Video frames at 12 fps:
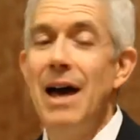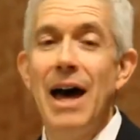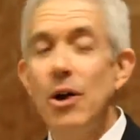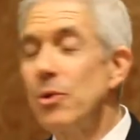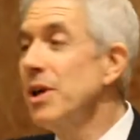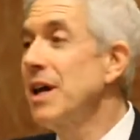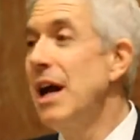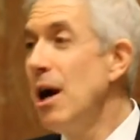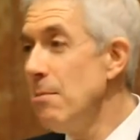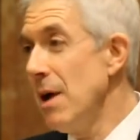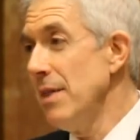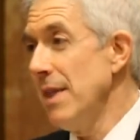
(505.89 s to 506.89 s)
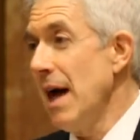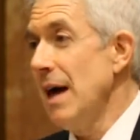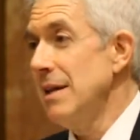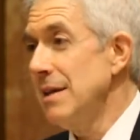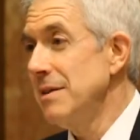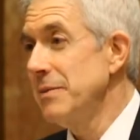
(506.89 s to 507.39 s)
I don't really care about
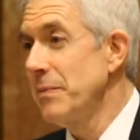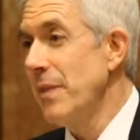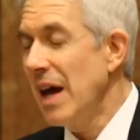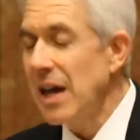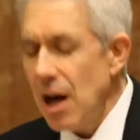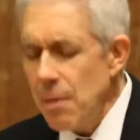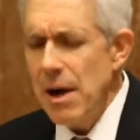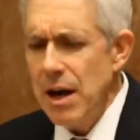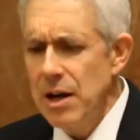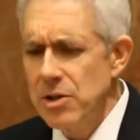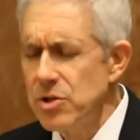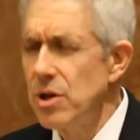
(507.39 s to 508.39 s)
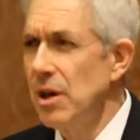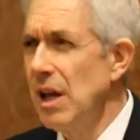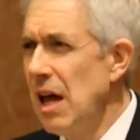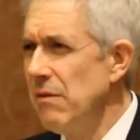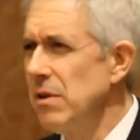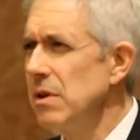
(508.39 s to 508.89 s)
that. I care about it at a
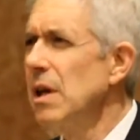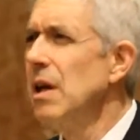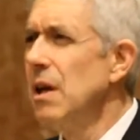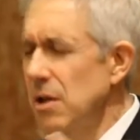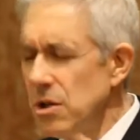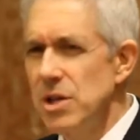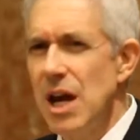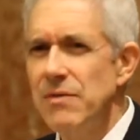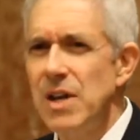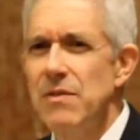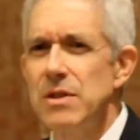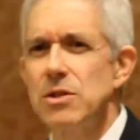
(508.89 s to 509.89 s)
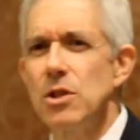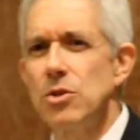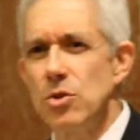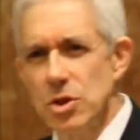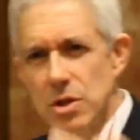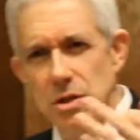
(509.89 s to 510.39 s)
certain level because you have to have
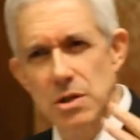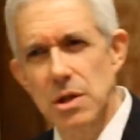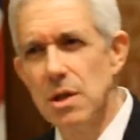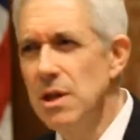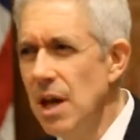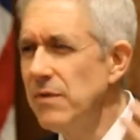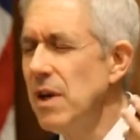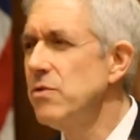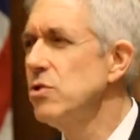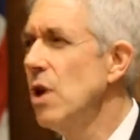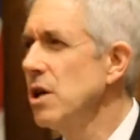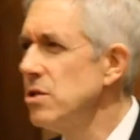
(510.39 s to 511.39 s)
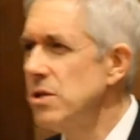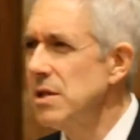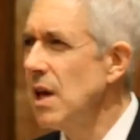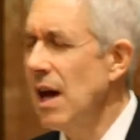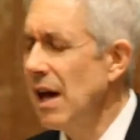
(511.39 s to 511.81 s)
institutions, you have to have structures.